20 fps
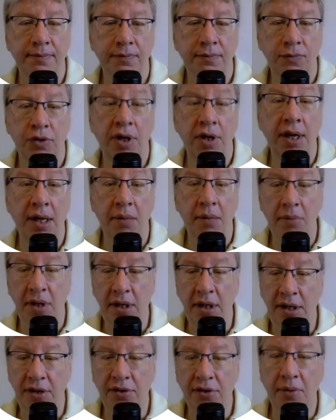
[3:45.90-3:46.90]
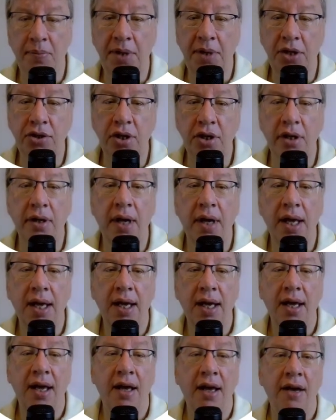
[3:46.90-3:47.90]
the animal in the picture,
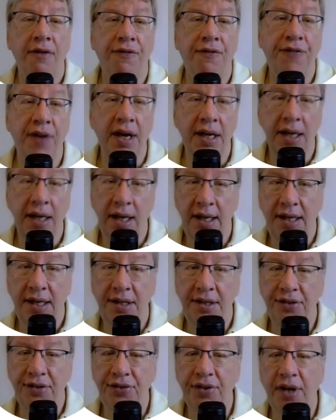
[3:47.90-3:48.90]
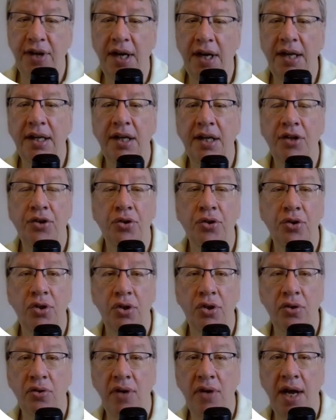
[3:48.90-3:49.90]
finally decided to
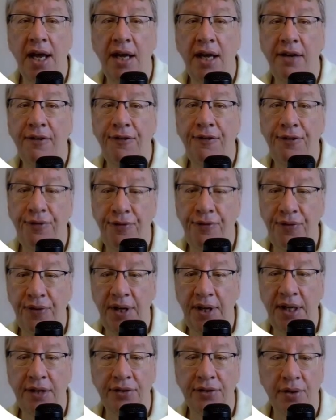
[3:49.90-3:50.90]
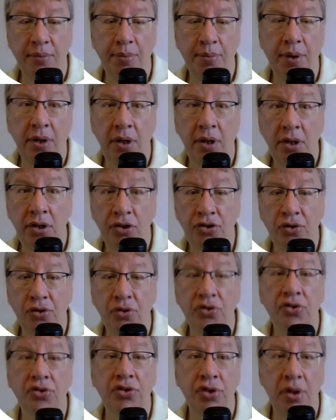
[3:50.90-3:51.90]
go and free the bird so
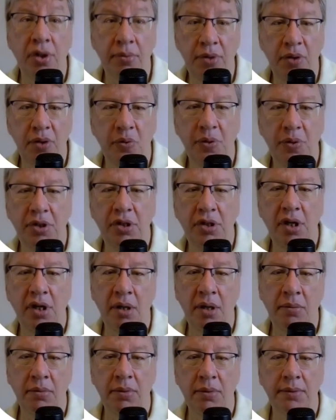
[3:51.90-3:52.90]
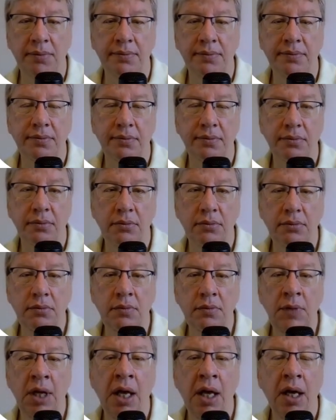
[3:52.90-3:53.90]
summer would come.
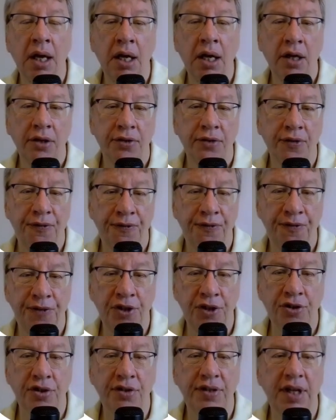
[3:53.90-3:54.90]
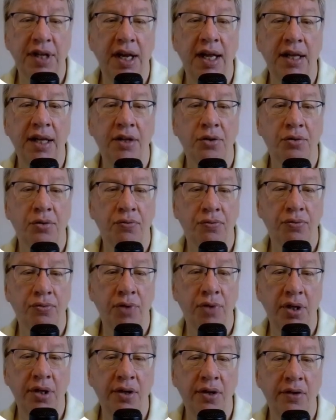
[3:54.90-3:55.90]
The fisher then had to
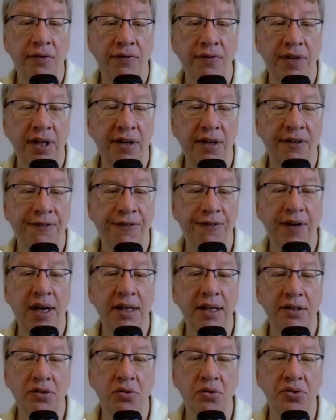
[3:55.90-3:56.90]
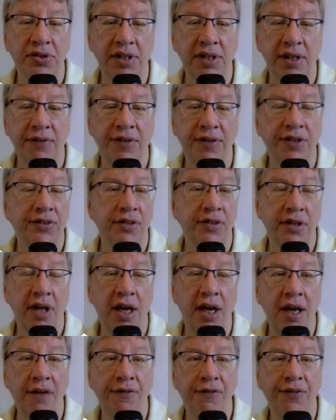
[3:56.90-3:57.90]
run very fast to save his
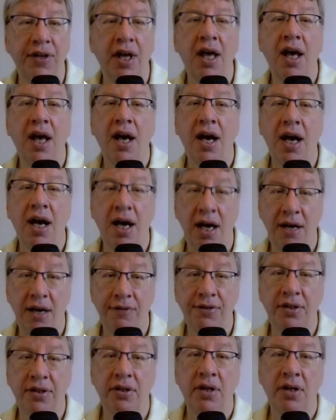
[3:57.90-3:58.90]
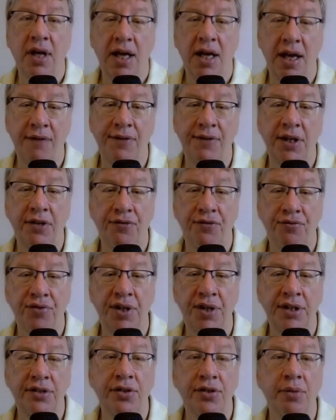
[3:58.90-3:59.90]
life after having
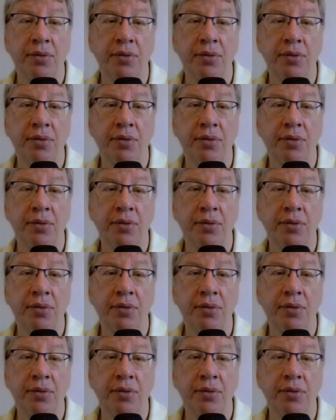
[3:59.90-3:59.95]
freed the